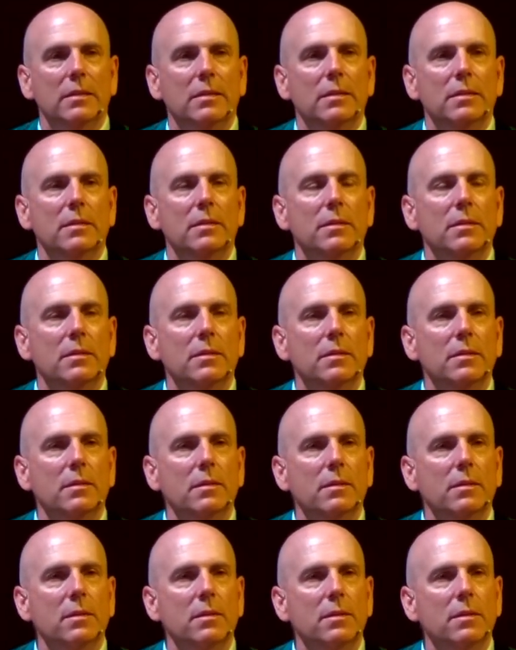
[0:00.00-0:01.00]

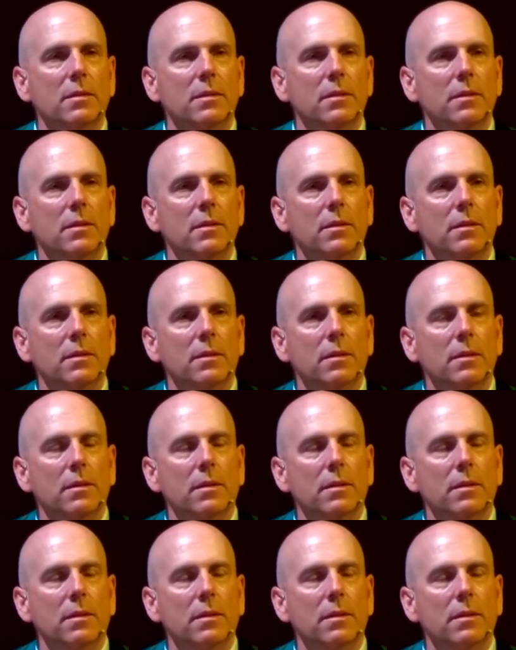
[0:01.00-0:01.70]
Nobody speaks.